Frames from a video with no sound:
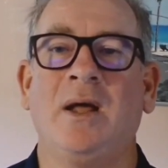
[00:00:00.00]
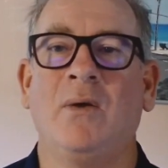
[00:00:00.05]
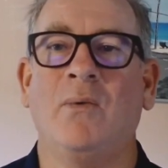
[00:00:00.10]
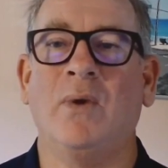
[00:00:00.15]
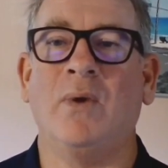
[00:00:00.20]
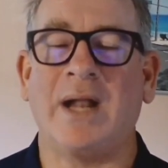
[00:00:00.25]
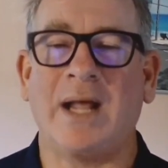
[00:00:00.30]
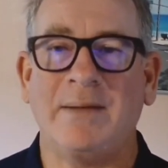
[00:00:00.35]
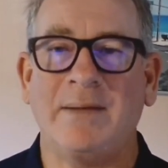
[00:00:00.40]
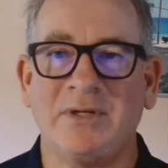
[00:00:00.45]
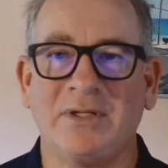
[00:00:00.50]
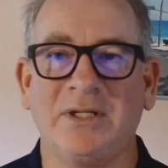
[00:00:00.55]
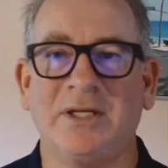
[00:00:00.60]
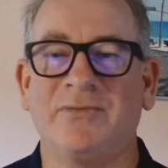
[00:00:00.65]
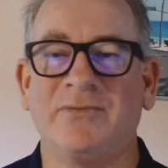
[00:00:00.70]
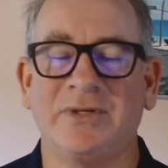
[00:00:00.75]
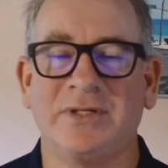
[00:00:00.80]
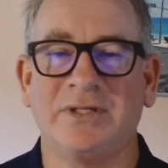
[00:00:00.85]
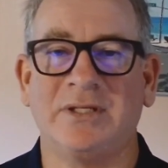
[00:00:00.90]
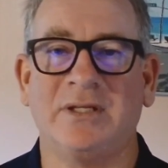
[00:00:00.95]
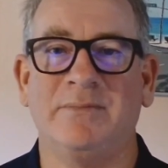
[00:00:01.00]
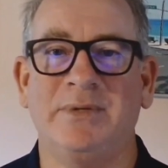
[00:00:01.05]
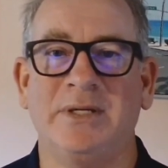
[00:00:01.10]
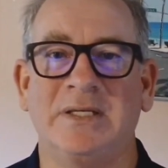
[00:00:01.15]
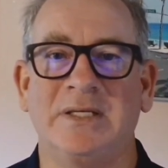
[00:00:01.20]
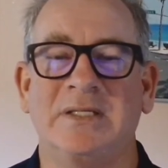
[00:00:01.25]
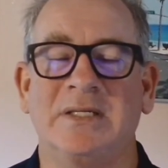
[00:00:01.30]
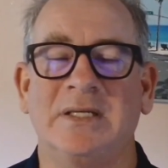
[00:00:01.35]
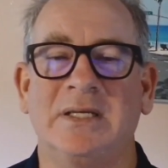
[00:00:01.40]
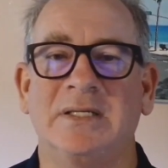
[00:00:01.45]
what I'm delivering to the
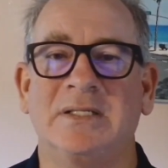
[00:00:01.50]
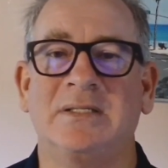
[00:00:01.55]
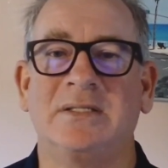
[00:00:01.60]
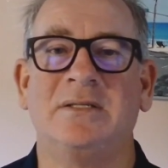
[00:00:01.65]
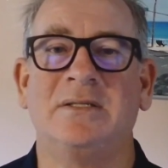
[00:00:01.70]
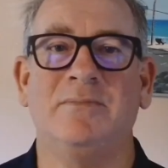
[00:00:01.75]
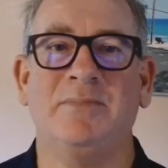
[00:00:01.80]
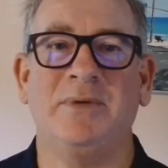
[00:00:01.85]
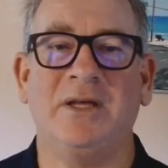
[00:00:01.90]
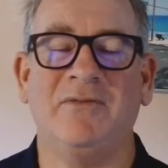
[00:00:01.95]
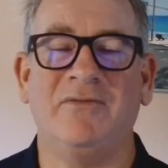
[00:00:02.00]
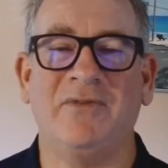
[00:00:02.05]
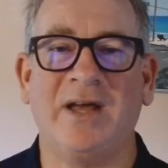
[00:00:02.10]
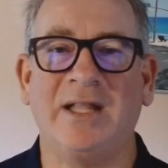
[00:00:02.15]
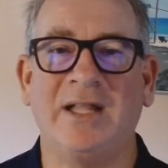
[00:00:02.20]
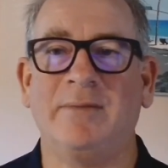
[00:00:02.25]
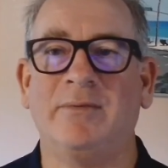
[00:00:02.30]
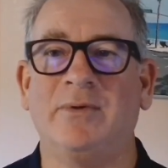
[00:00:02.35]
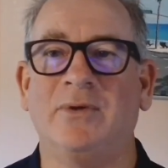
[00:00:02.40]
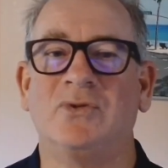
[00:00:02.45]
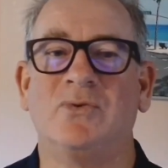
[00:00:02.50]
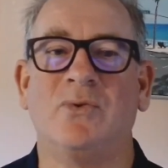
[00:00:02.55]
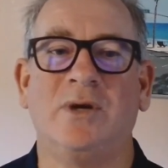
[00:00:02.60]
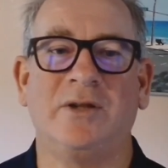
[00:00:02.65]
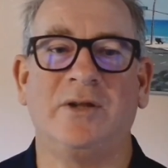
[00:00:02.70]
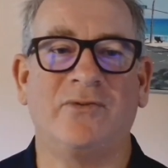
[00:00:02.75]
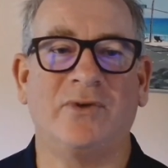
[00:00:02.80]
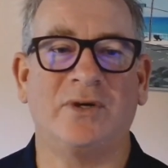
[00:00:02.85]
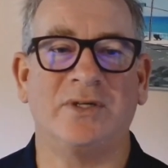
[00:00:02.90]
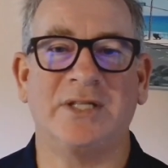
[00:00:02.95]
business to be available
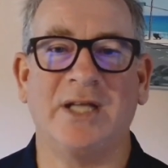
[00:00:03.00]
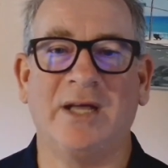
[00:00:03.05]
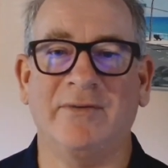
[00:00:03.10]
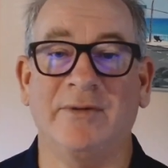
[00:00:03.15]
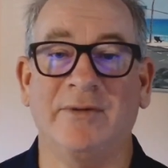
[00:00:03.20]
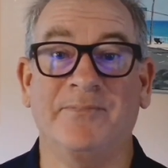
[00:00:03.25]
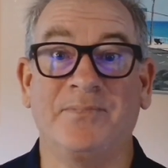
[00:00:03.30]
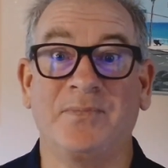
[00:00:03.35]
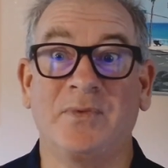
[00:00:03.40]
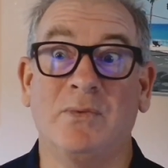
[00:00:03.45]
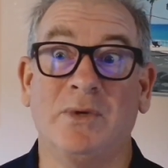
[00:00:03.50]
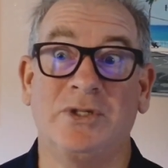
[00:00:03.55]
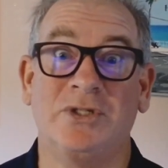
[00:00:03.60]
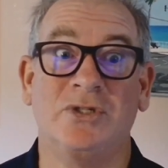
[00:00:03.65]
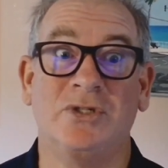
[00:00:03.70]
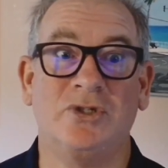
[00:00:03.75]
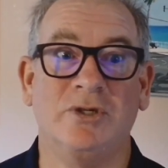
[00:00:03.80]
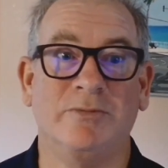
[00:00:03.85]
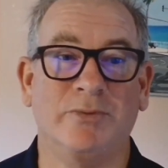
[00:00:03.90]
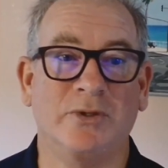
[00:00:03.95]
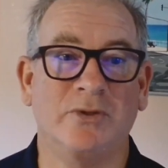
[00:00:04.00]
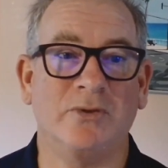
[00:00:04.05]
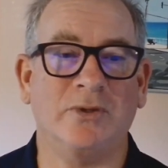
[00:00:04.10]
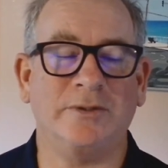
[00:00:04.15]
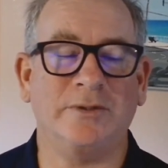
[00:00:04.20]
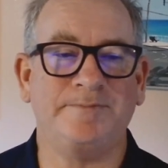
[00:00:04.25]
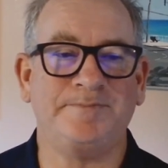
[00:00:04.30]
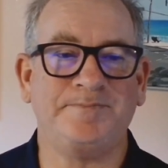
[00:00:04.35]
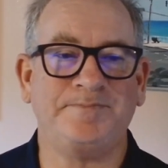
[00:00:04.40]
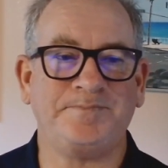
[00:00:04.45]
24/7, which is super
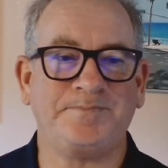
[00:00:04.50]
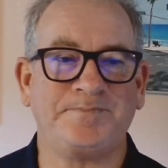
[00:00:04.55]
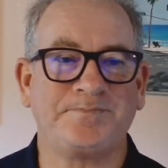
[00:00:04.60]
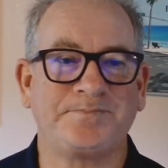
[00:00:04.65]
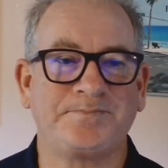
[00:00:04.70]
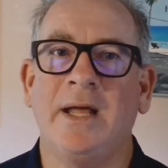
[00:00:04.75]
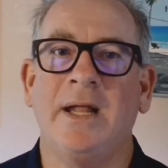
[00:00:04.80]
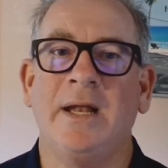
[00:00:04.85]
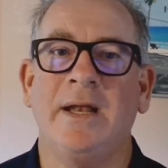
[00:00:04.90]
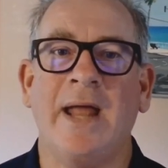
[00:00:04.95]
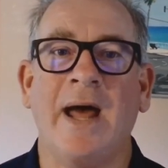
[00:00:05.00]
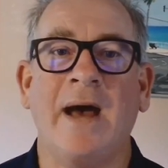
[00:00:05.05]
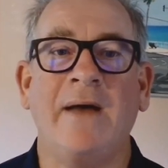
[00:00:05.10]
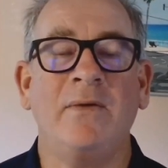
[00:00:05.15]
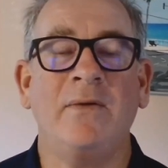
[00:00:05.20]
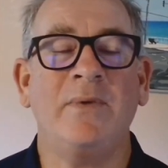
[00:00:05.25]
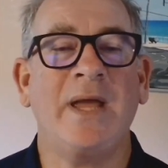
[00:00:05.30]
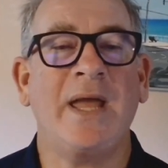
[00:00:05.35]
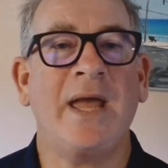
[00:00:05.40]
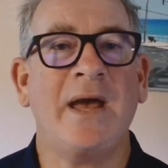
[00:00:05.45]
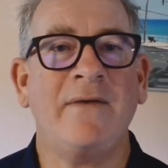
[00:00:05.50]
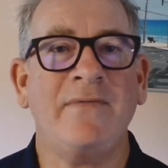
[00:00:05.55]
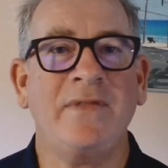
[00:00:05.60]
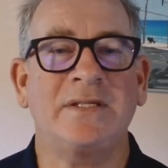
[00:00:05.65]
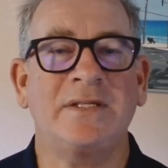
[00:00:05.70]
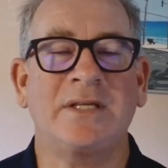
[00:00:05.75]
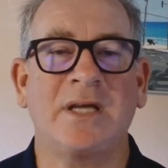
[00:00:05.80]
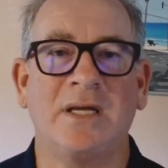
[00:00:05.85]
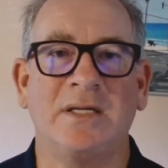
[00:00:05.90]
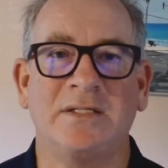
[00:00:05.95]
cool. Now that we have
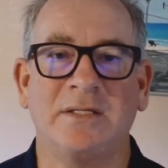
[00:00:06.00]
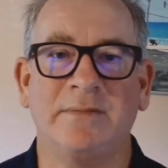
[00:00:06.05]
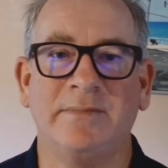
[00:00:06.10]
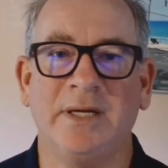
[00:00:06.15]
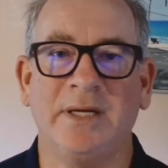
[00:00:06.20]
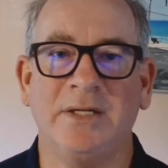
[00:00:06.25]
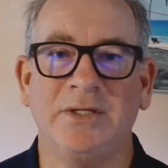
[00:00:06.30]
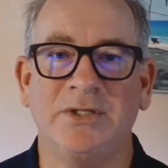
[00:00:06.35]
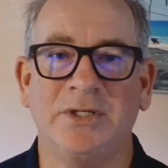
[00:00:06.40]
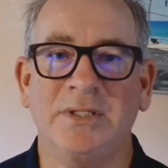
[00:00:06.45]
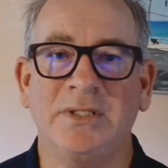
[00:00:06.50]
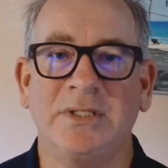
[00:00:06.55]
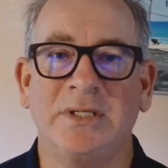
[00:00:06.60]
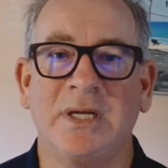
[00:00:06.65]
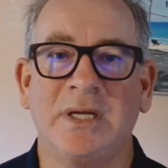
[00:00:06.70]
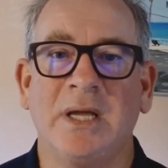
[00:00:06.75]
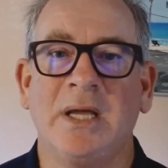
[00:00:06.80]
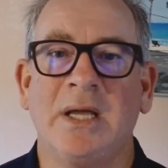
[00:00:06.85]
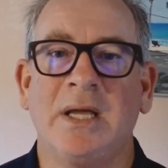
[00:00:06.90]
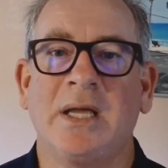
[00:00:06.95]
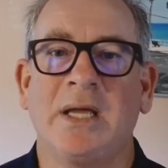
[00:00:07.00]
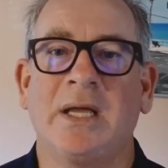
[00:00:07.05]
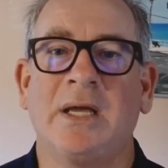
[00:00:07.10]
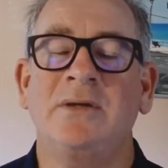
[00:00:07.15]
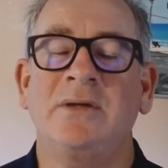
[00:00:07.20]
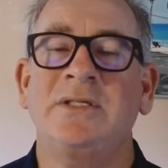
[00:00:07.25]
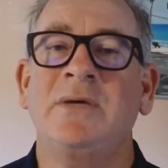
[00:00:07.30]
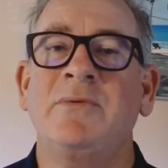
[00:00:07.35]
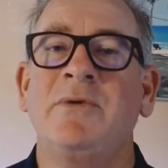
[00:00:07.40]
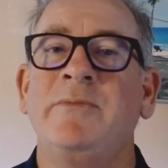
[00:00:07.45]
this custom agent,
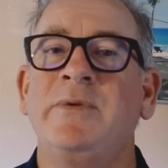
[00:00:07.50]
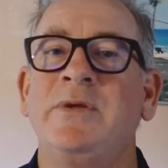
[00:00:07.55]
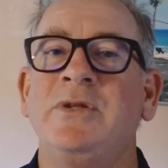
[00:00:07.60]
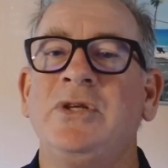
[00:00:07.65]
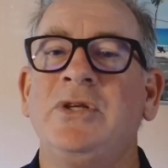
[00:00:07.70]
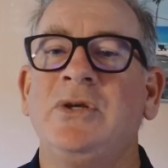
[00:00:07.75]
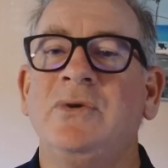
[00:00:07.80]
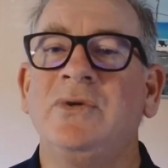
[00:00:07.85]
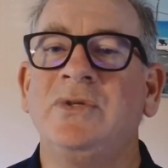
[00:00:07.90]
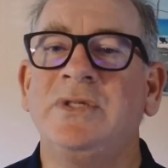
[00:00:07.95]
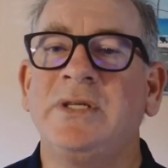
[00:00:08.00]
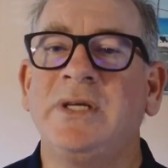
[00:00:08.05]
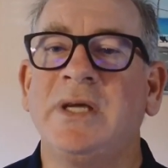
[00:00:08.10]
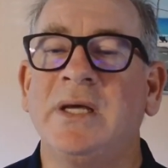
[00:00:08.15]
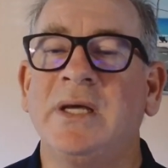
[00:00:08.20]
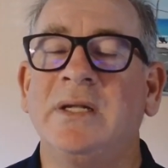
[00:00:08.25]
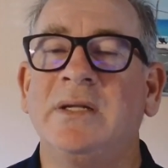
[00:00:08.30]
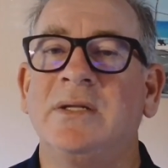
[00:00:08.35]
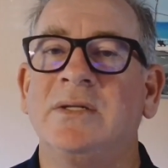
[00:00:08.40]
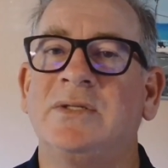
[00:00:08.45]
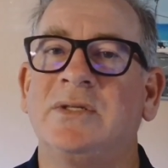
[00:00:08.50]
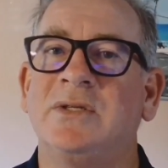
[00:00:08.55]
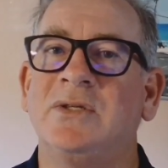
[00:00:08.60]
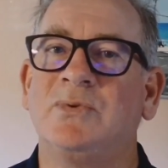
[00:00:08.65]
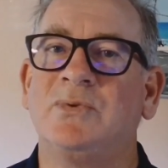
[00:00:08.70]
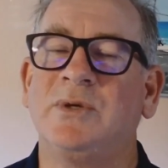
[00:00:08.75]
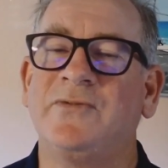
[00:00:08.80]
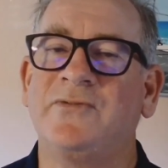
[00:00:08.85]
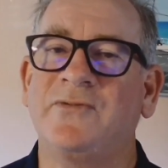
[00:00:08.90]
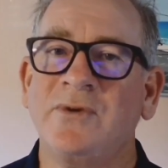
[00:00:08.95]
here's how we've been using it since
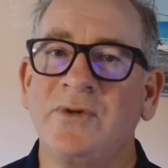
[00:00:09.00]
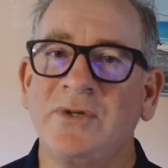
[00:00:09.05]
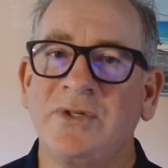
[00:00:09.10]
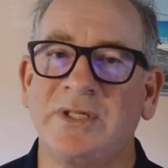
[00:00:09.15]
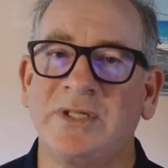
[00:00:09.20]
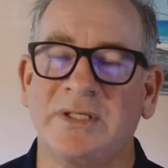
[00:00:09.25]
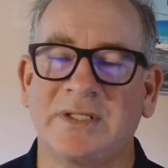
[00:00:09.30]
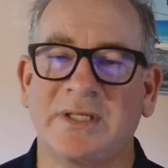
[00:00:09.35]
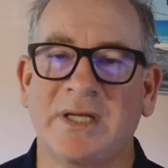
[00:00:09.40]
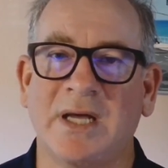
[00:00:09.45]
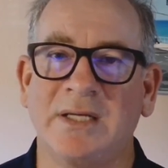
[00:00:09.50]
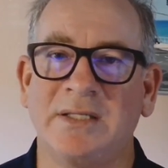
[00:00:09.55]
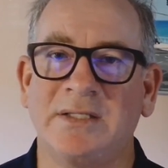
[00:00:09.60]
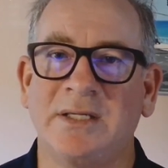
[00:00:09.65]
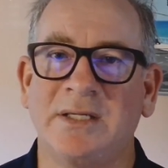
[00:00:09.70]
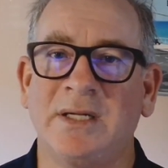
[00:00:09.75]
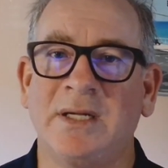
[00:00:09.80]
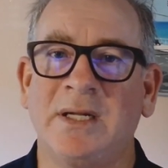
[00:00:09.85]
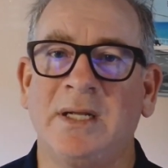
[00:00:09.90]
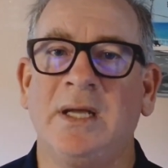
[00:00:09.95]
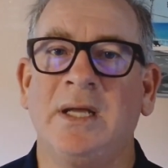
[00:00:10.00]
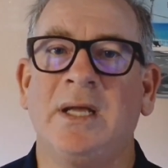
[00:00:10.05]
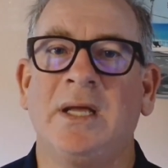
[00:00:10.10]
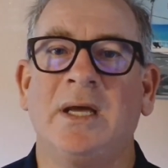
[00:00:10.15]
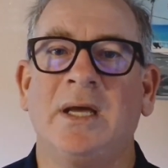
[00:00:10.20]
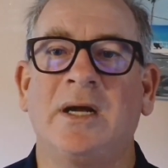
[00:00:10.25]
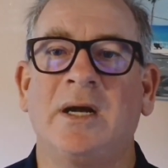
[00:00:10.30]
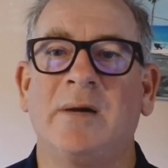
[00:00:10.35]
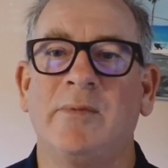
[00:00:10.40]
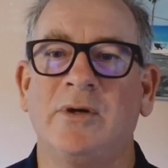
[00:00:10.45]
we first discussed it
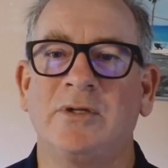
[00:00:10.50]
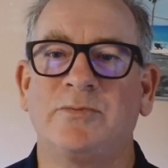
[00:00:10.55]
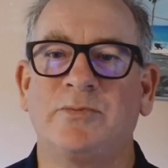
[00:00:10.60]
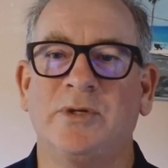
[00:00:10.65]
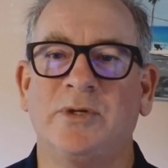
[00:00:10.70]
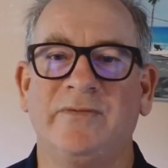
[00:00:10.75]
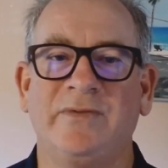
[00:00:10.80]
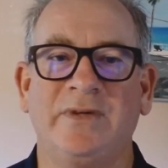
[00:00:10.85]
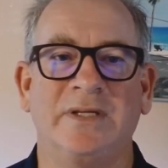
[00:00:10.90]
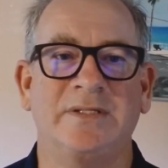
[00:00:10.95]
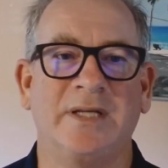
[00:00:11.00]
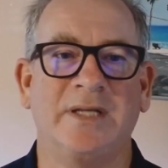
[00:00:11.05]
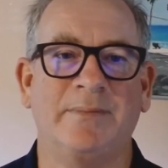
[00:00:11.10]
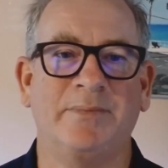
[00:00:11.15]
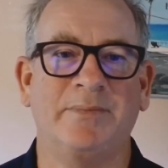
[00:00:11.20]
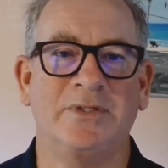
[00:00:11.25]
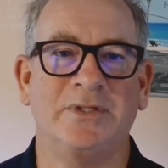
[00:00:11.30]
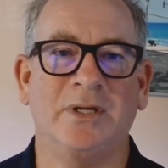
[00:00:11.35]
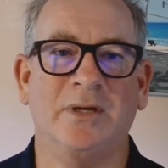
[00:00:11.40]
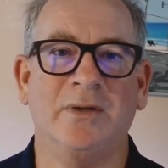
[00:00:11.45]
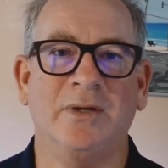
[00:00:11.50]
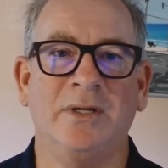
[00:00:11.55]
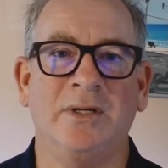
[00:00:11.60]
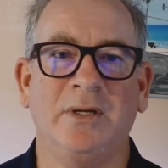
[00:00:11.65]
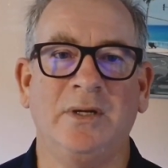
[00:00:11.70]
in our most previous episode.